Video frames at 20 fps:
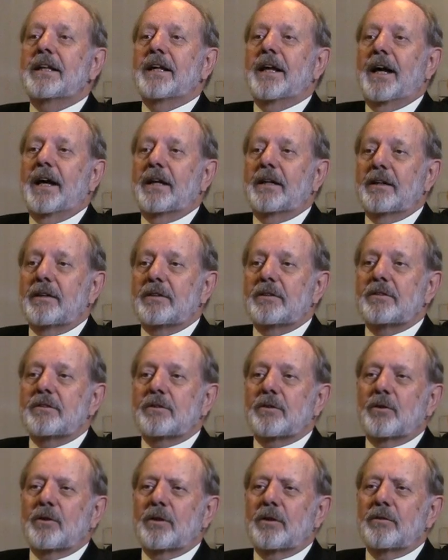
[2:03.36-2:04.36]
that as
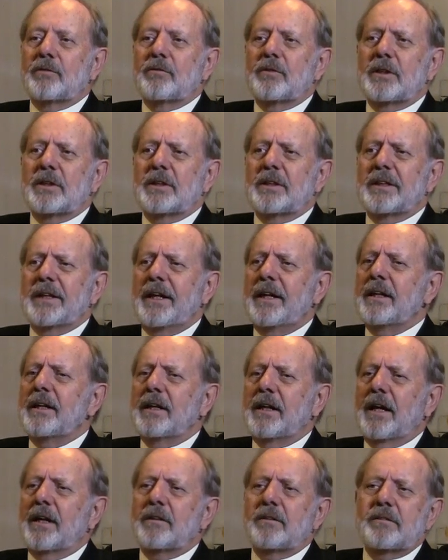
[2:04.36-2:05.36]
sort of an
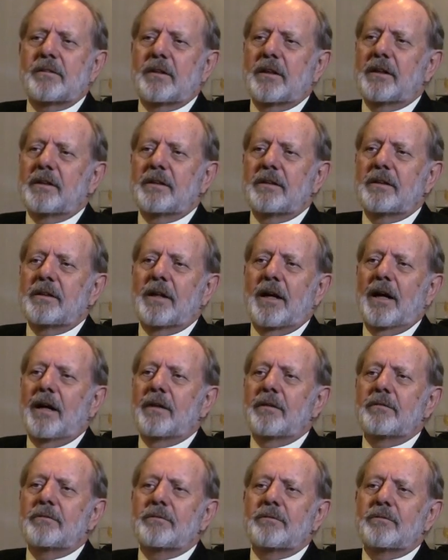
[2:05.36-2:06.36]
index that I
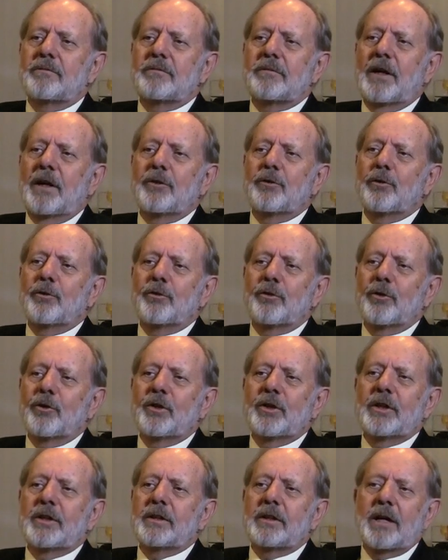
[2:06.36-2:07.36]

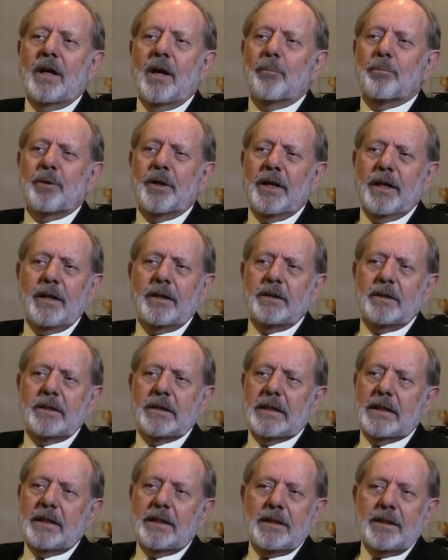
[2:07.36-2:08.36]
understood and comprehended.
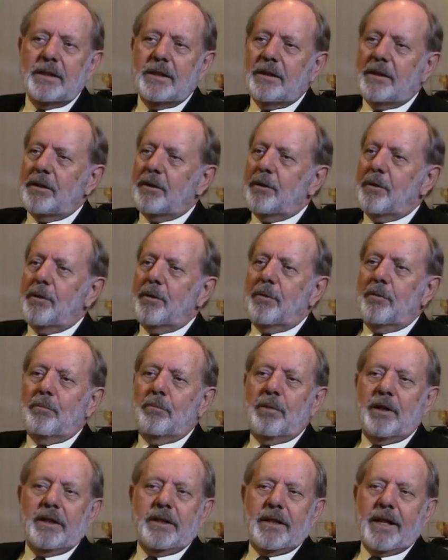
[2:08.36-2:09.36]

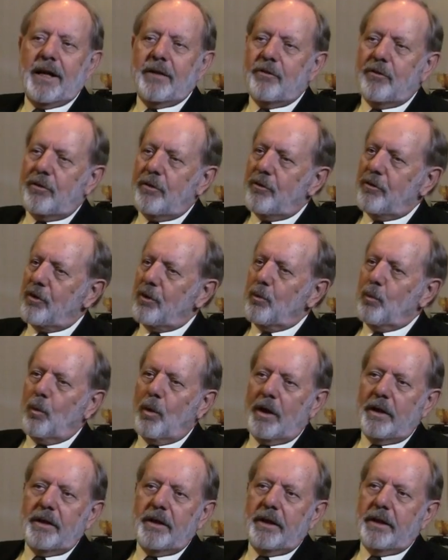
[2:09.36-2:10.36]
But that's using
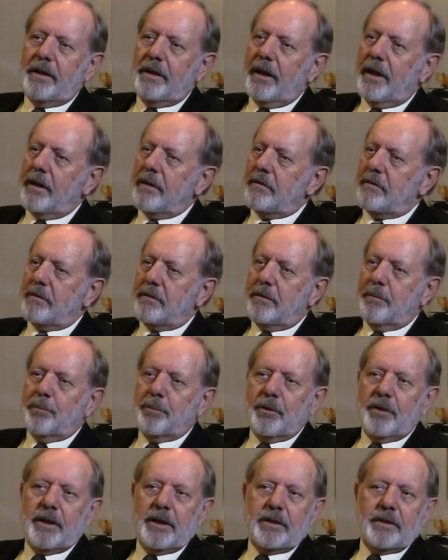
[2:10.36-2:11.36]
one index to
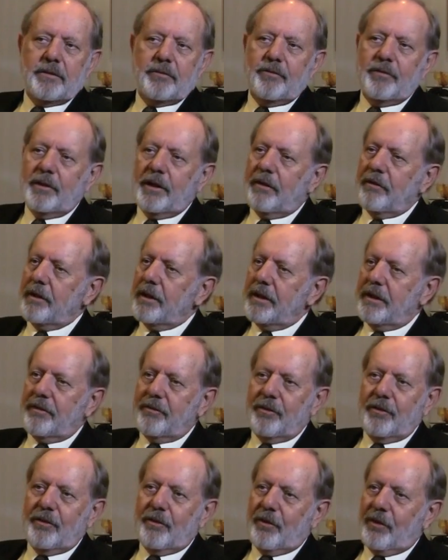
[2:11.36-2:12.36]
predict a very
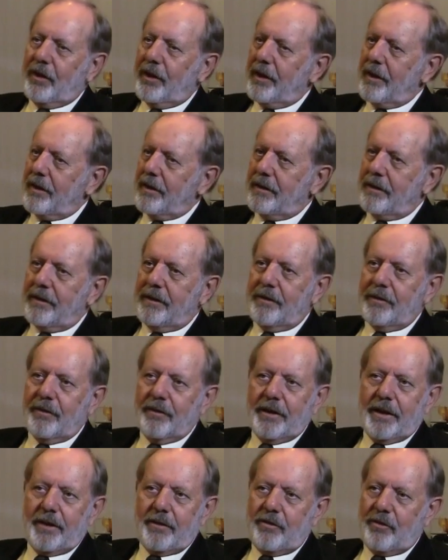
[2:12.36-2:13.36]
different thing. You know,
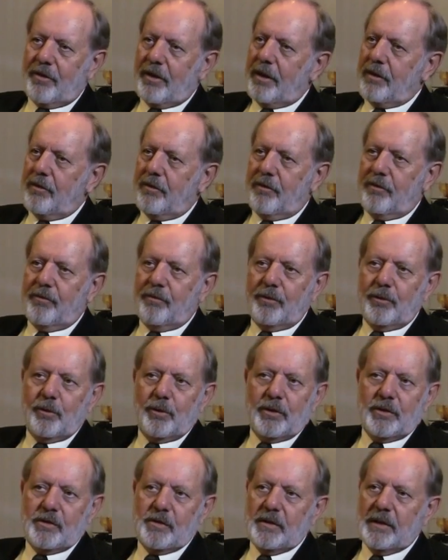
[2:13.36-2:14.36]
that sense of
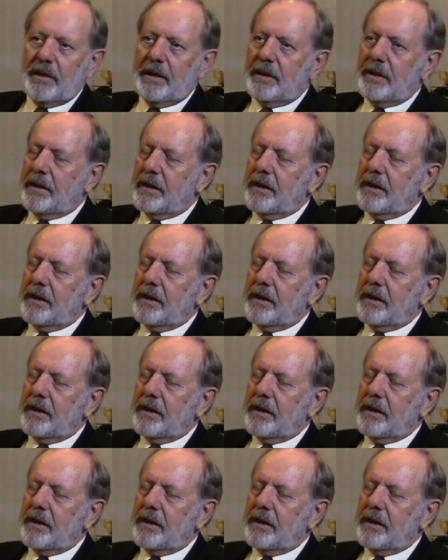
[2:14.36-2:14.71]
fluency